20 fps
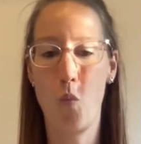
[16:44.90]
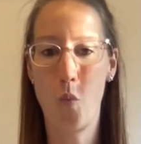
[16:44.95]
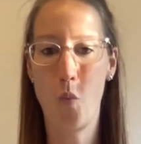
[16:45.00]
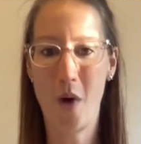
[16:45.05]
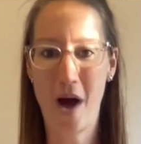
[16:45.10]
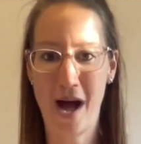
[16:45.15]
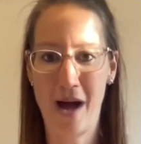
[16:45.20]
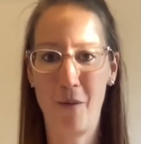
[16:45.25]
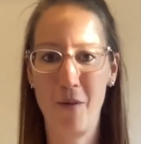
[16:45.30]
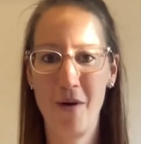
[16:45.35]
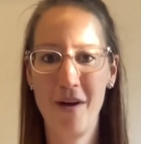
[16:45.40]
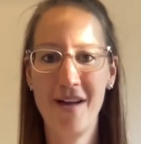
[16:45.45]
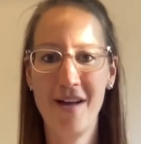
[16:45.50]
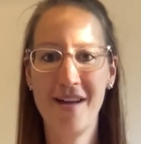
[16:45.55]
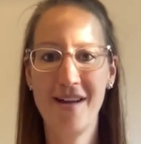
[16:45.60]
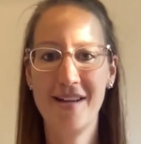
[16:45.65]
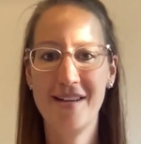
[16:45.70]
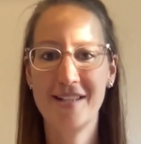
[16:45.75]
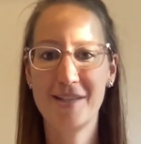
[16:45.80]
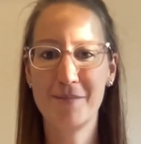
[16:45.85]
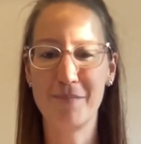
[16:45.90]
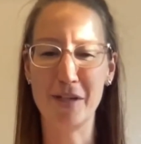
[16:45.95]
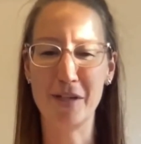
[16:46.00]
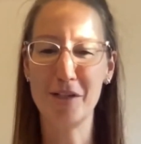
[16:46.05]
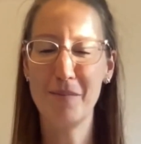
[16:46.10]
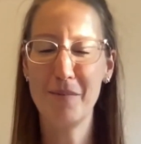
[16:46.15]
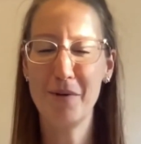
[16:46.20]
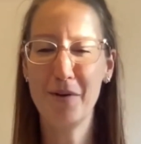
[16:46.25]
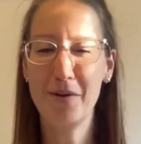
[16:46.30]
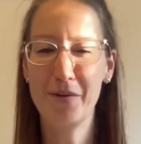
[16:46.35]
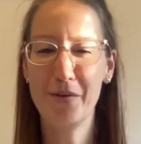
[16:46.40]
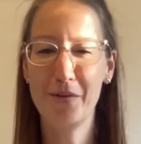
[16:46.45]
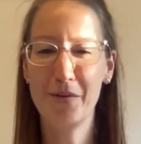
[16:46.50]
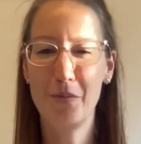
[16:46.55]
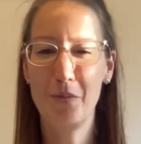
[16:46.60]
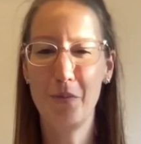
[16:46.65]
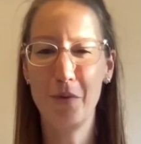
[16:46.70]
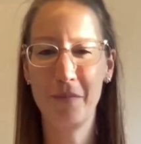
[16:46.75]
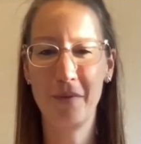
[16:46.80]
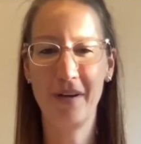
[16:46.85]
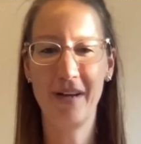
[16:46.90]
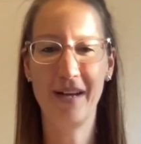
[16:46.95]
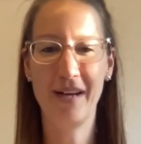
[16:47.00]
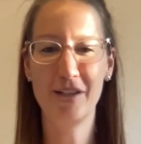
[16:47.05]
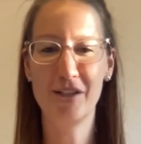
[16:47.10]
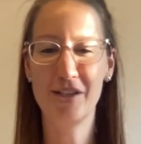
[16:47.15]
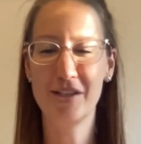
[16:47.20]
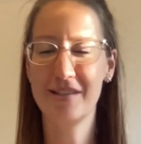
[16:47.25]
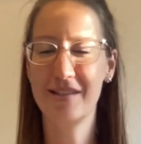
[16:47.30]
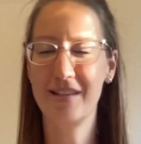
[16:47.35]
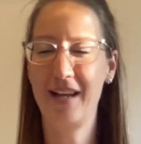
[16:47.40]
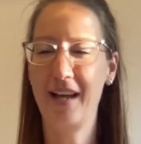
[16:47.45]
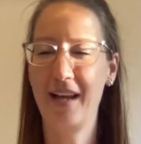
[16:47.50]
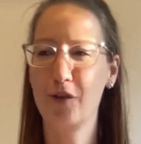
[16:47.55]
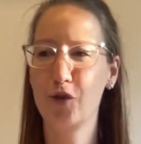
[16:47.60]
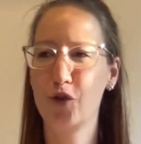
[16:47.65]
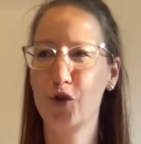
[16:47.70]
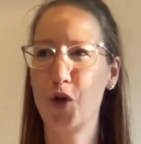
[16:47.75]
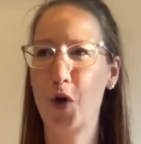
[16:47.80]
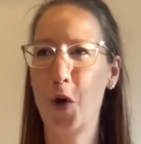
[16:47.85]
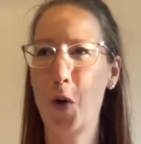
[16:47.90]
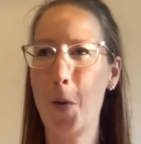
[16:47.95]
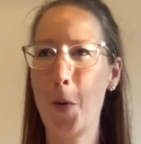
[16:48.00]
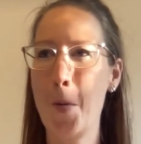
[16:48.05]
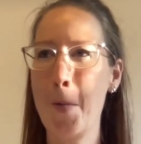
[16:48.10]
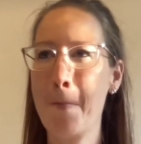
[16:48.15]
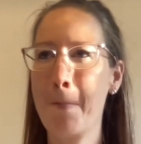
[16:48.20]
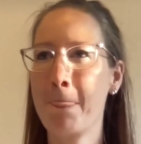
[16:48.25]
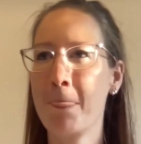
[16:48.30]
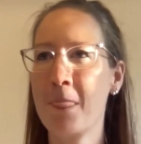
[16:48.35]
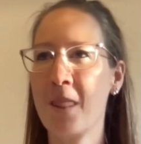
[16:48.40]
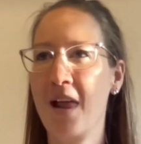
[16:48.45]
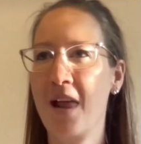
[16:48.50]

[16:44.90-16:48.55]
wow, especially because women are just like so.